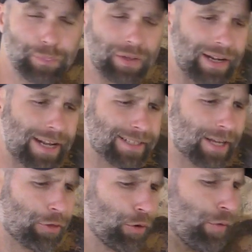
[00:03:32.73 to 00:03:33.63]
Let's
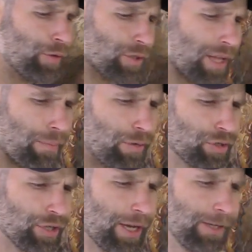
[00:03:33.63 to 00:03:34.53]
get through those numbers
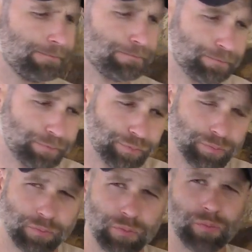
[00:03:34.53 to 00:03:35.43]
again.
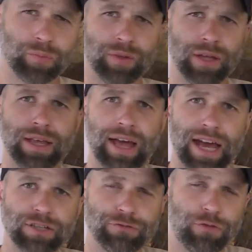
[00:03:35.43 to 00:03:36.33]

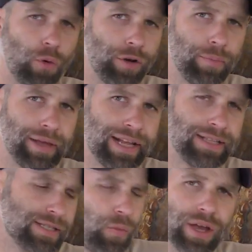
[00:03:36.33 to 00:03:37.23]
At 40
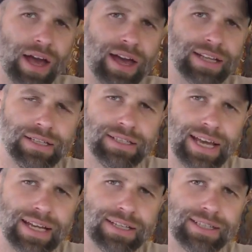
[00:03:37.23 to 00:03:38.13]
minutes,
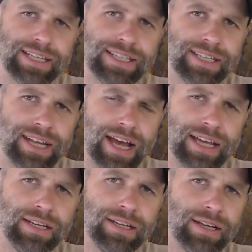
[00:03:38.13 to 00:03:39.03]

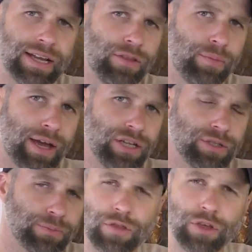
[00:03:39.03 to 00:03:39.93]
1069 in the
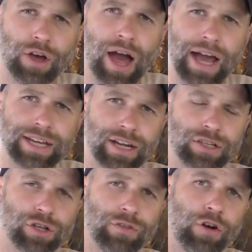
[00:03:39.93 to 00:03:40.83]
mash, the
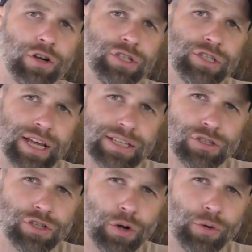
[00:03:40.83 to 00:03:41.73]
iodine conversion test
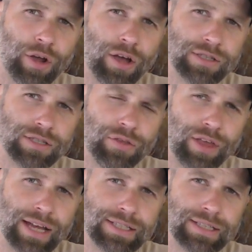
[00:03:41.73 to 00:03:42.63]
showed us
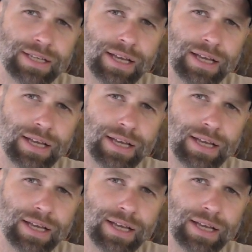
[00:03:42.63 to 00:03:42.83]
that